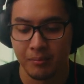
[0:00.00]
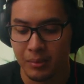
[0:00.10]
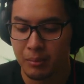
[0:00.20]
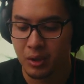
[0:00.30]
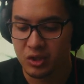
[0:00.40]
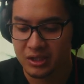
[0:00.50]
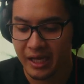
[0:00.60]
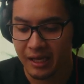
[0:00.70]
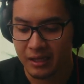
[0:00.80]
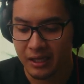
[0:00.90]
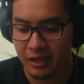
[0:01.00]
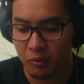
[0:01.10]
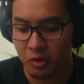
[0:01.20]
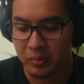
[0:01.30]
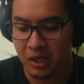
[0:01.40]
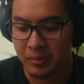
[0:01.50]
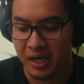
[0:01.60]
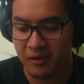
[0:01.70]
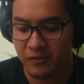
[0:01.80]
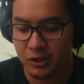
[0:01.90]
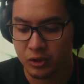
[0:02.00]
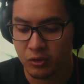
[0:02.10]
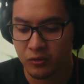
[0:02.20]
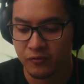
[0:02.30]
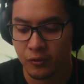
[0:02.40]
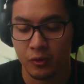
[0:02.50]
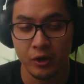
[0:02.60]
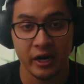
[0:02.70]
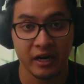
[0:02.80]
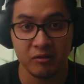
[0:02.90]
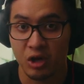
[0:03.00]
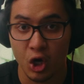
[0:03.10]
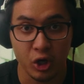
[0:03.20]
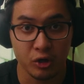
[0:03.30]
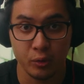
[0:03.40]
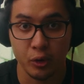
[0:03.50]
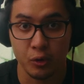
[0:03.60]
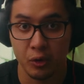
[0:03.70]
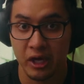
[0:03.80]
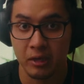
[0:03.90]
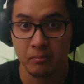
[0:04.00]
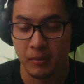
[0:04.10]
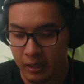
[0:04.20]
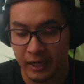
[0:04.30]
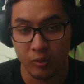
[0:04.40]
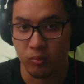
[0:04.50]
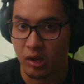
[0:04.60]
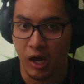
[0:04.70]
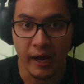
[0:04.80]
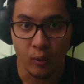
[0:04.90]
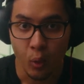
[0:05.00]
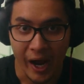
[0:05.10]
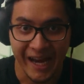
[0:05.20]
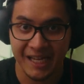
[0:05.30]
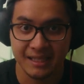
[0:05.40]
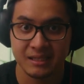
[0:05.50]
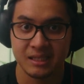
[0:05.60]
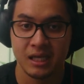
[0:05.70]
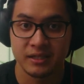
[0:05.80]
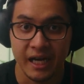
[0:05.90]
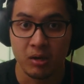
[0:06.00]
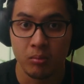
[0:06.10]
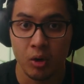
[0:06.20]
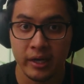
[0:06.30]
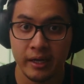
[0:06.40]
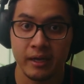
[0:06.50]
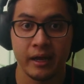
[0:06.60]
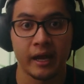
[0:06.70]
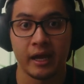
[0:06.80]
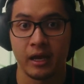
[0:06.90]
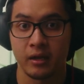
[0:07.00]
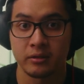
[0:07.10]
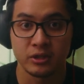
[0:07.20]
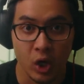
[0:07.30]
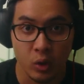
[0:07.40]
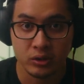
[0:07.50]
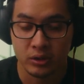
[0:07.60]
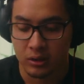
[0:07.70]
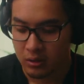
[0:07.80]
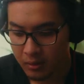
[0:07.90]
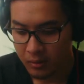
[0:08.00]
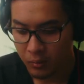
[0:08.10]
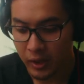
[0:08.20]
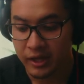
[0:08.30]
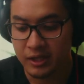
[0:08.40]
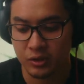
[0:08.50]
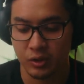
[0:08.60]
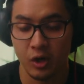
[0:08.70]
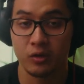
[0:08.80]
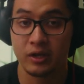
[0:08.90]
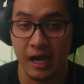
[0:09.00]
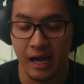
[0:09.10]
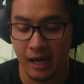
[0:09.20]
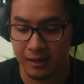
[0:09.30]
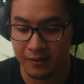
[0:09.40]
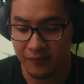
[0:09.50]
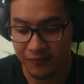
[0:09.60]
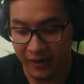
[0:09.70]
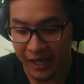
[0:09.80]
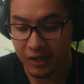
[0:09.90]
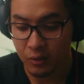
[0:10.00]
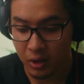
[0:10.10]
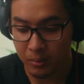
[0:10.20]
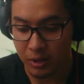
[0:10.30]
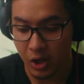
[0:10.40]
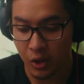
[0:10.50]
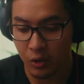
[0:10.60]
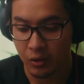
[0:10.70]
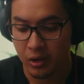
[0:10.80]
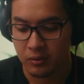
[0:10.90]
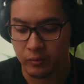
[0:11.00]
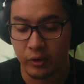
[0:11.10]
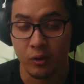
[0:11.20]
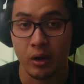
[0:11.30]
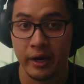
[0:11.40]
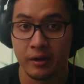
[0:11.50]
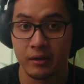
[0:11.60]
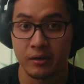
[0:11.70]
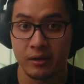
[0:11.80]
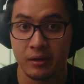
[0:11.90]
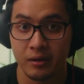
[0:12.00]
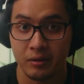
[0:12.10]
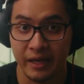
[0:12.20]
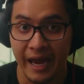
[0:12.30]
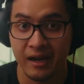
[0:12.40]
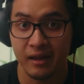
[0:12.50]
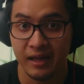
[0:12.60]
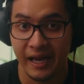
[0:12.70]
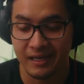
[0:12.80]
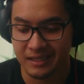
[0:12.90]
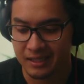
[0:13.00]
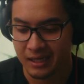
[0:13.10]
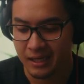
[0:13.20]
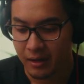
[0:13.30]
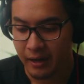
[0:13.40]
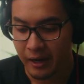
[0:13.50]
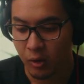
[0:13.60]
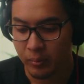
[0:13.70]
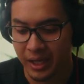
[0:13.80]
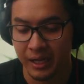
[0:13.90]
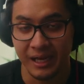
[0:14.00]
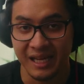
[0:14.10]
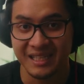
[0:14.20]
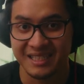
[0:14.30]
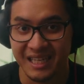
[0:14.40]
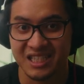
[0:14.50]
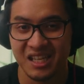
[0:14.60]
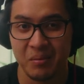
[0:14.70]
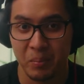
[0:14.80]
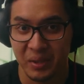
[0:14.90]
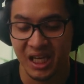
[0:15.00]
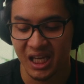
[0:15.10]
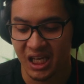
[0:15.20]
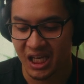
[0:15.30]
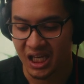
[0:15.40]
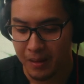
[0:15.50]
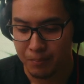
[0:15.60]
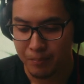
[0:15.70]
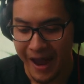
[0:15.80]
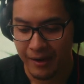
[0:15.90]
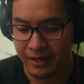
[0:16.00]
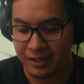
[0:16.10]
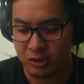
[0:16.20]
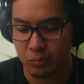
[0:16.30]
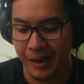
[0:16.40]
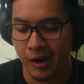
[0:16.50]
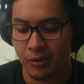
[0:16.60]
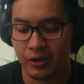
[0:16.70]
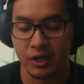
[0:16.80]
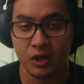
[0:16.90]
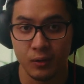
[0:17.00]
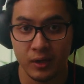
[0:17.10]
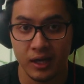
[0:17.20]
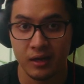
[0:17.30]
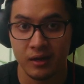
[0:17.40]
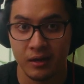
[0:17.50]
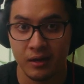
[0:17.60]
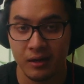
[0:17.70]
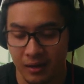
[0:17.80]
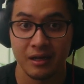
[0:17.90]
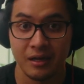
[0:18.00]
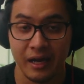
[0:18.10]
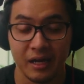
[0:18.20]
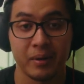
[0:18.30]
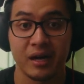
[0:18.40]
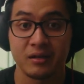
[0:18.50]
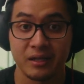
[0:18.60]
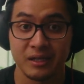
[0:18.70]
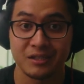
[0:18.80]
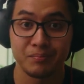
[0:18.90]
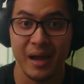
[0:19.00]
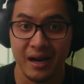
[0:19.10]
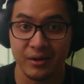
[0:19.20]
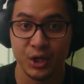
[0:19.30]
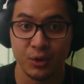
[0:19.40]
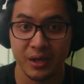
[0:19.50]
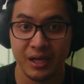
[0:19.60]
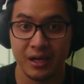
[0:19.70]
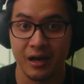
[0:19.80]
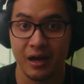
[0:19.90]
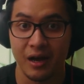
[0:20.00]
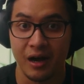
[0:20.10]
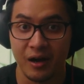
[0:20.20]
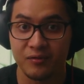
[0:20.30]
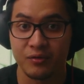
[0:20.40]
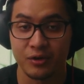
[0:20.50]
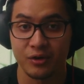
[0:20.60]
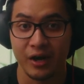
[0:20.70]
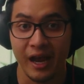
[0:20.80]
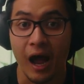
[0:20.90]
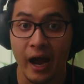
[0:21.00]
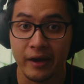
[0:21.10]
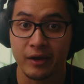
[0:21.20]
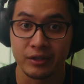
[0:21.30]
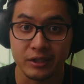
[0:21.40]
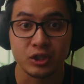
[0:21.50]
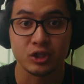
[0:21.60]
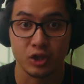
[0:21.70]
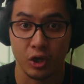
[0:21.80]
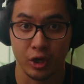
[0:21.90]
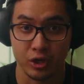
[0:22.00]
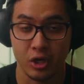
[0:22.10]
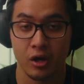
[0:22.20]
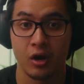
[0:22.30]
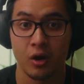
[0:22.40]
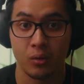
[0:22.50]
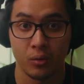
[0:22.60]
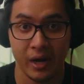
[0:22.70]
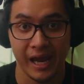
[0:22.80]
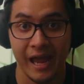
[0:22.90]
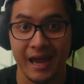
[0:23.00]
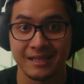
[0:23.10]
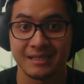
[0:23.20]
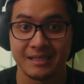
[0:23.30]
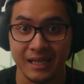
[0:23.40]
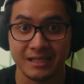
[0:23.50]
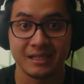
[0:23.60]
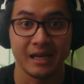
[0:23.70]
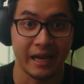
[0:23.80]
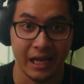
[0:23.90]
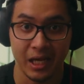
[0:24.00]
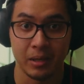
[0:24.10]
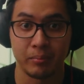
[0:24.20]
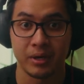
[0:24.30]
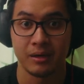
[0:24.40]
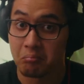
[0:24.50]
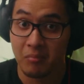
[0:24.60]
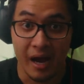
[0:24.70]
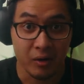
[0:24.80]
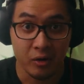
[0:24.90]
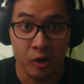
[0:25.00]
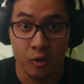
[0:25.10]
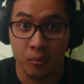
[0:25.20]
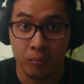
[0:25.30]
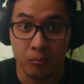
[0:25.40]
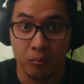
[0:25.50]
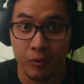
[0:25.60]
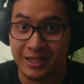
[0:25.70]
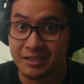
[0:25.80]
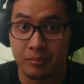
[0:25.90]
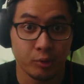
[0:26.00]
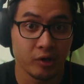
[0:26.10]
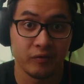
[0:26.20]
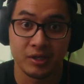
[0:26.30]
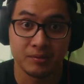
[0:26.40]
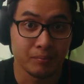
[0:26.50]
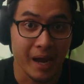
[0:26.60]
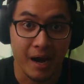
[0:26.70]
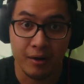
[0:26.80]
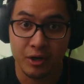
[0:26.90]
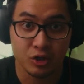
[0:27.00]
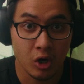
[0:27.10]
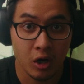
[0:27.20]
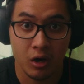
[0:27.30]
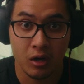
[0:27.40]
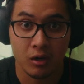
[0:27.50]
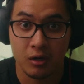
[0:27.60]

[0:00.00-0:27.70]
but most likely will be beneficial for longer recording, like a weddings ceremony and toast. One thing to know that the fan grip though require Canon latest LPE6P battery to power the unit, and apparently this battery unit offer a higher discharge rate at 6 amp. I don't know what's the previous battery draw